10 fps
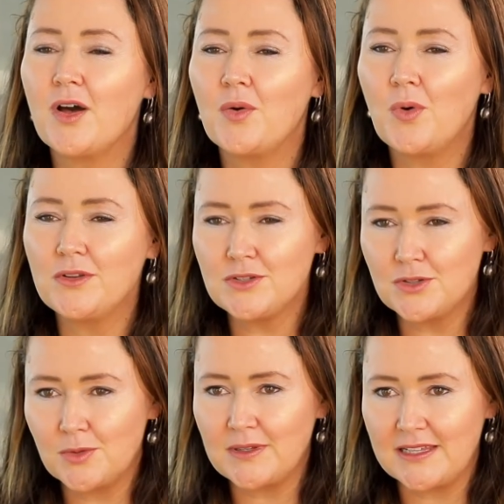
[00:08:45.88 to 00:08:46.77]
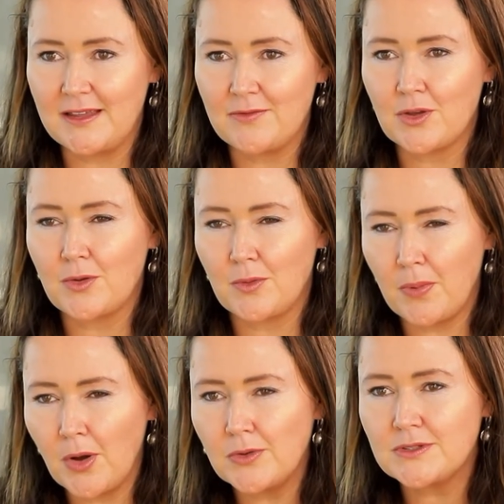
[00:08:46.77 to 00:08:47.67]
what do you believe the
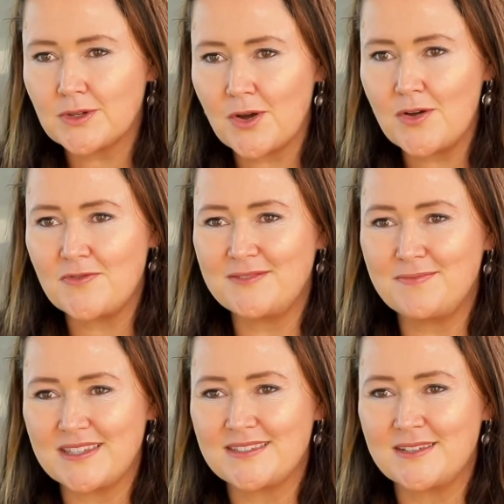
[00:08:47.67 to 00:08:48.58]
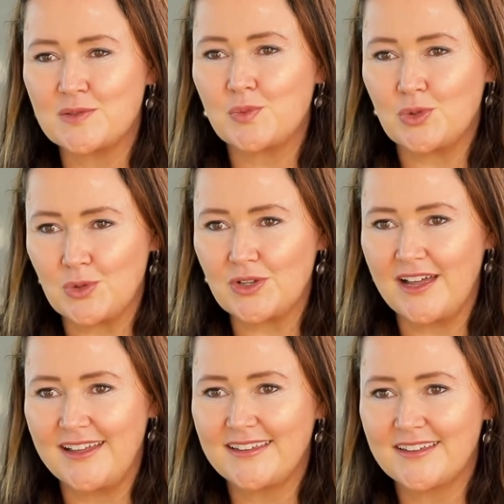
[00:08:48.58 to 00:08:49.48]
post-COVID business will look
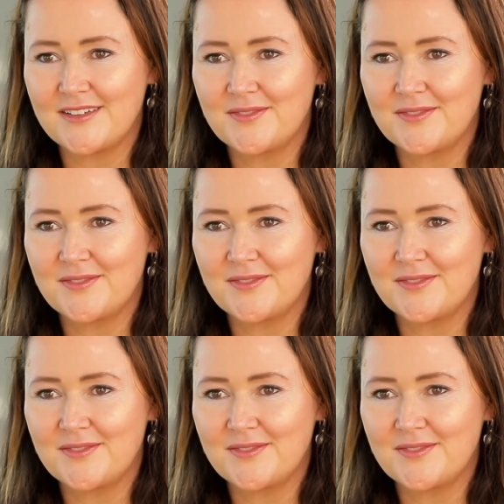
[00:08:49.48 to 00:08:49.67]
like?